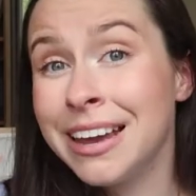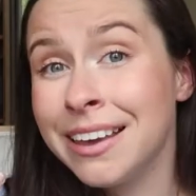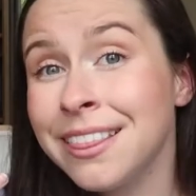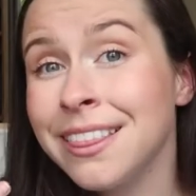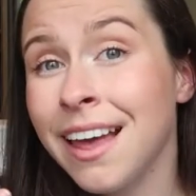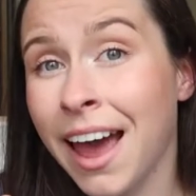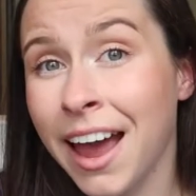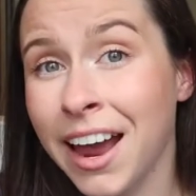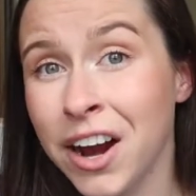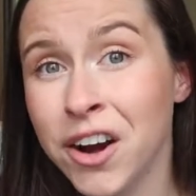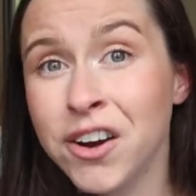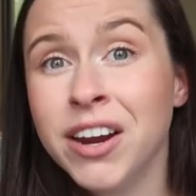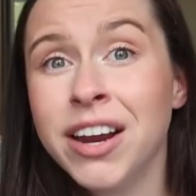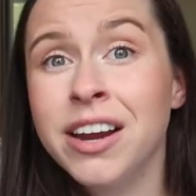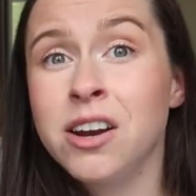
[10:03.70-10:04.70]
in the
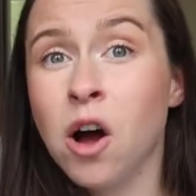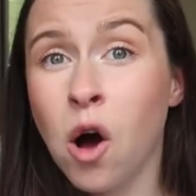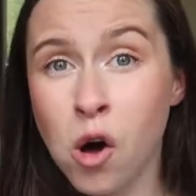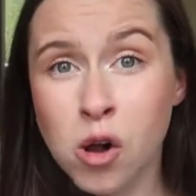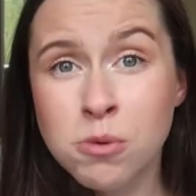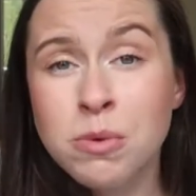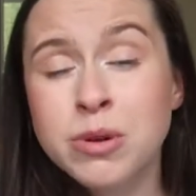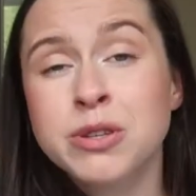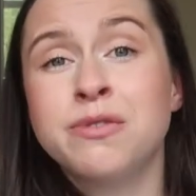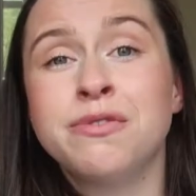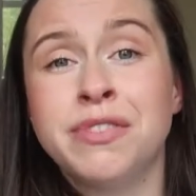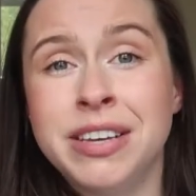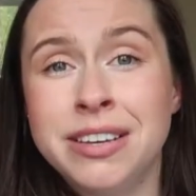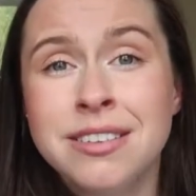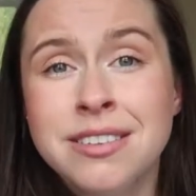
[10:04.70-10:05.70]
hair, it almost
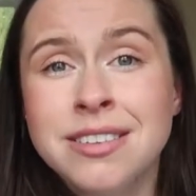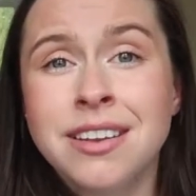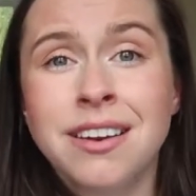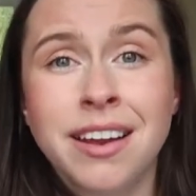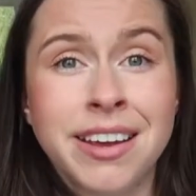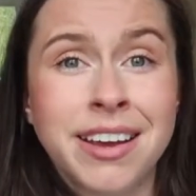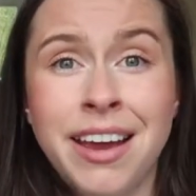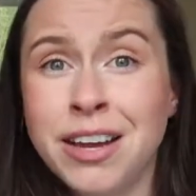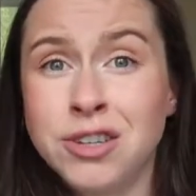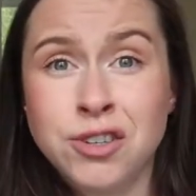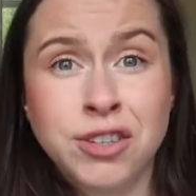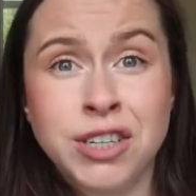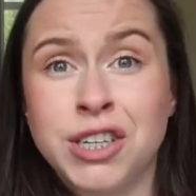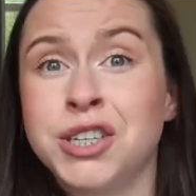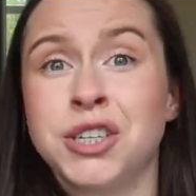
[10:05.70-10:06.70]
feels like a
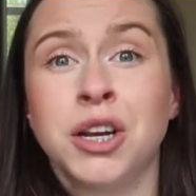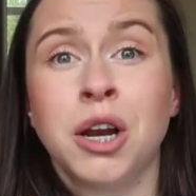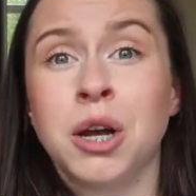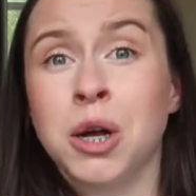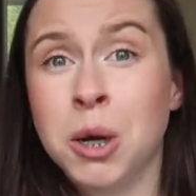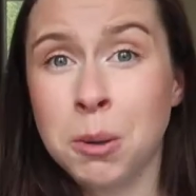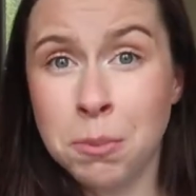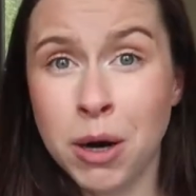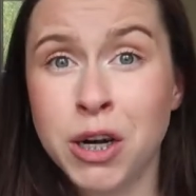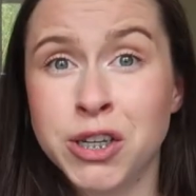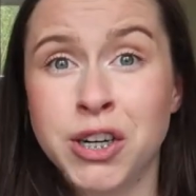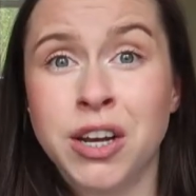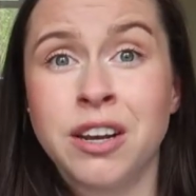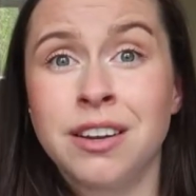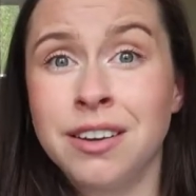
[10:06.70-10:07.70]
traditional
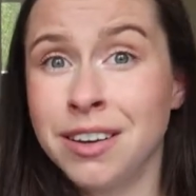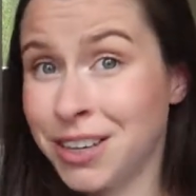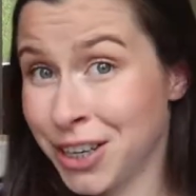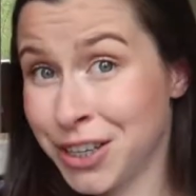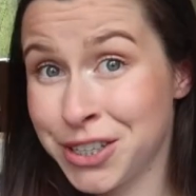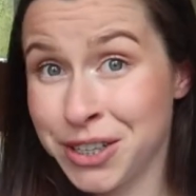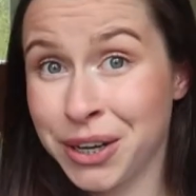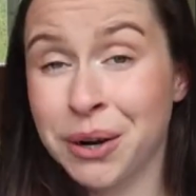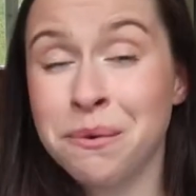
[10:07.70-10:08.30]
commercial conditioner,